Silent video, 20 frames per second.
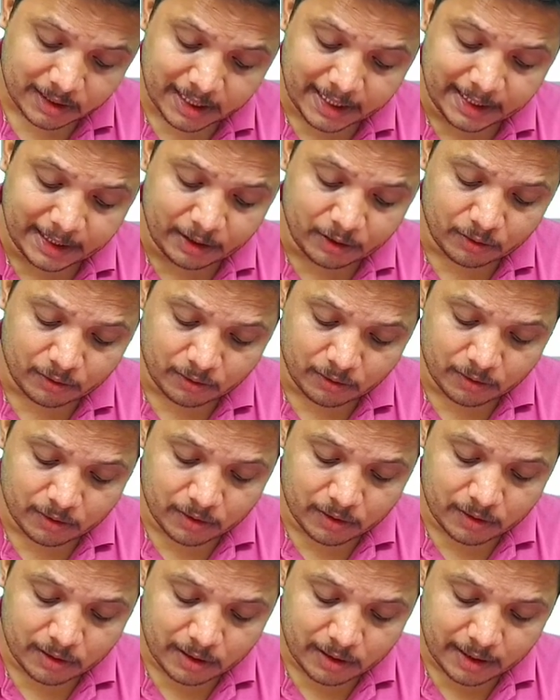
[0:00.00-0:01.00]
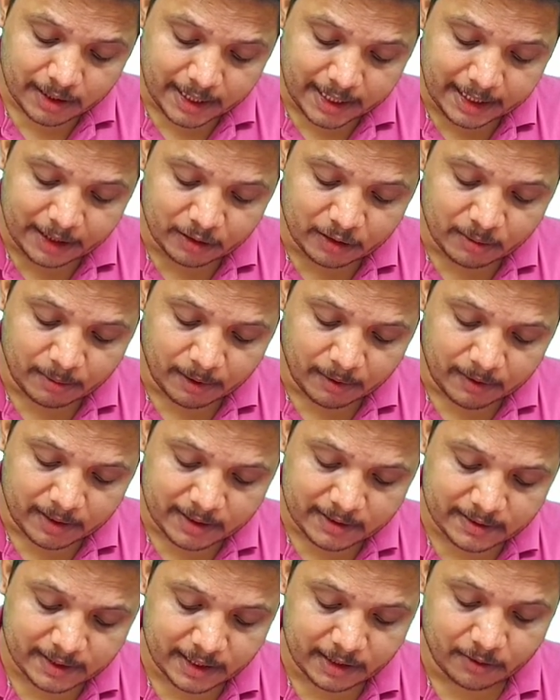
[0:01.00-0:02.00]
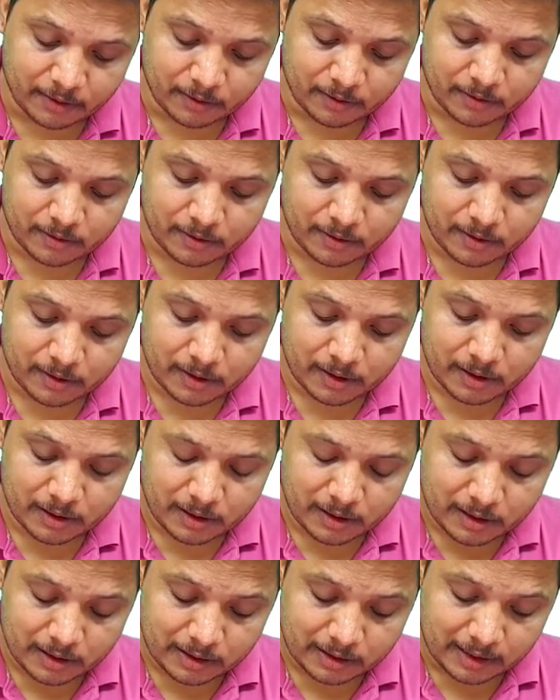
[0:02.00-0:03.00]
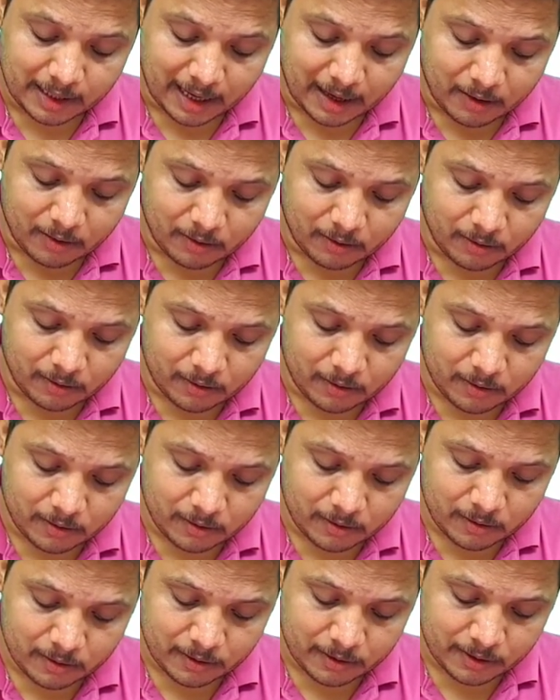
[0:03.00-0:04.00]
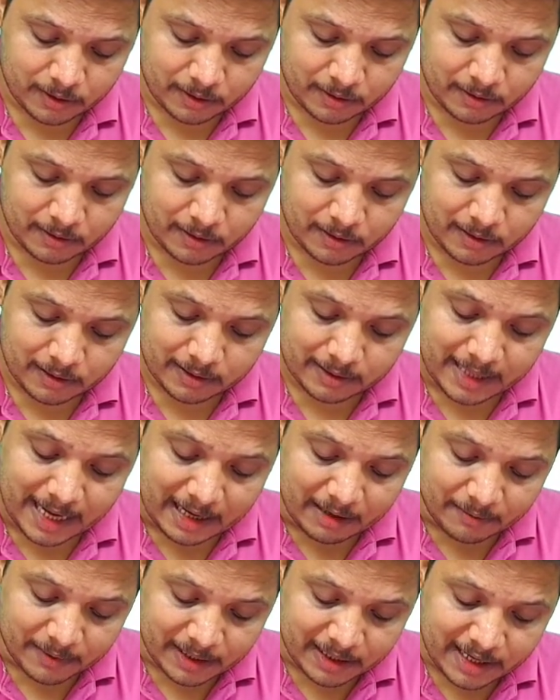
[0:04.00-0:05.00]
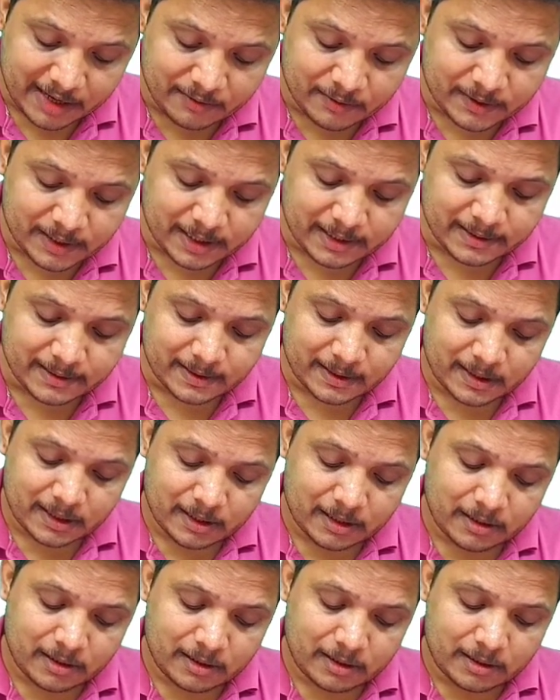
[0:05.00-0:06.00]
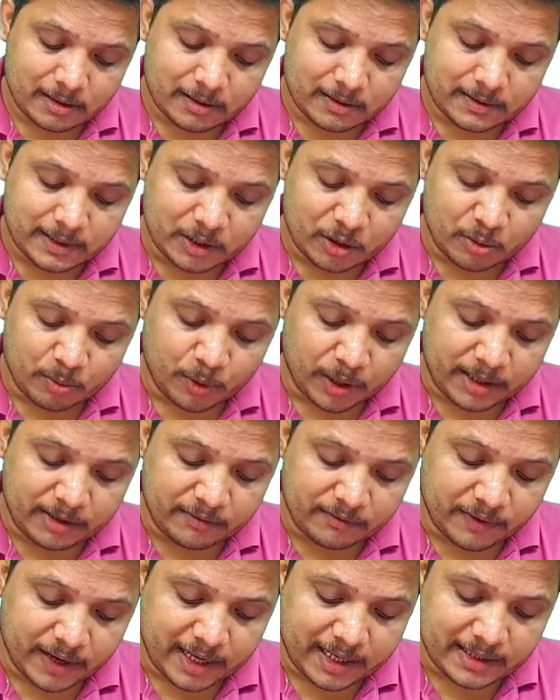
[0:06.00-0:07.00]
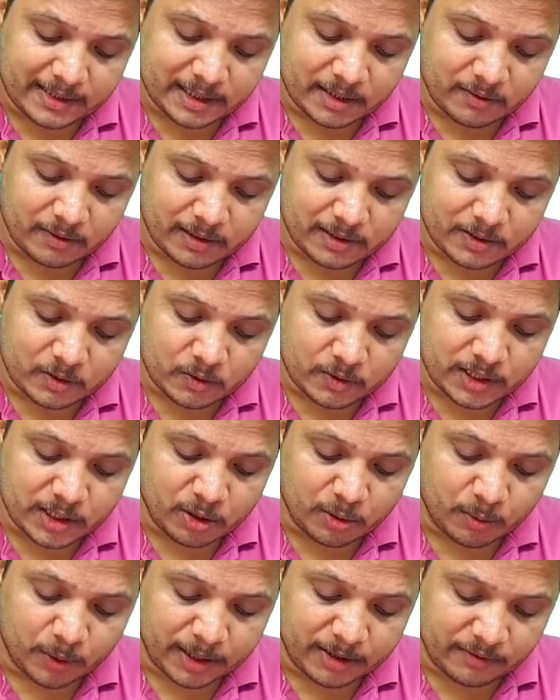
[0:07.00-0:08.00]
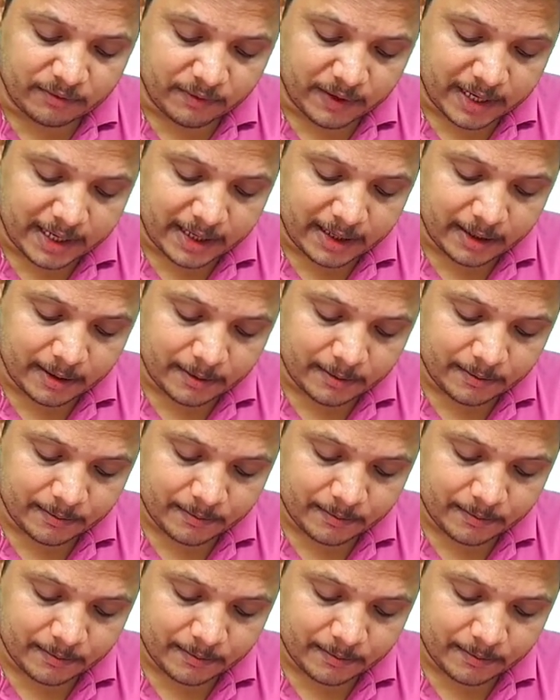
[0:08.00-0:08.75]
into e to the power 0. Now that will gives us 0.5 is equals to 0.5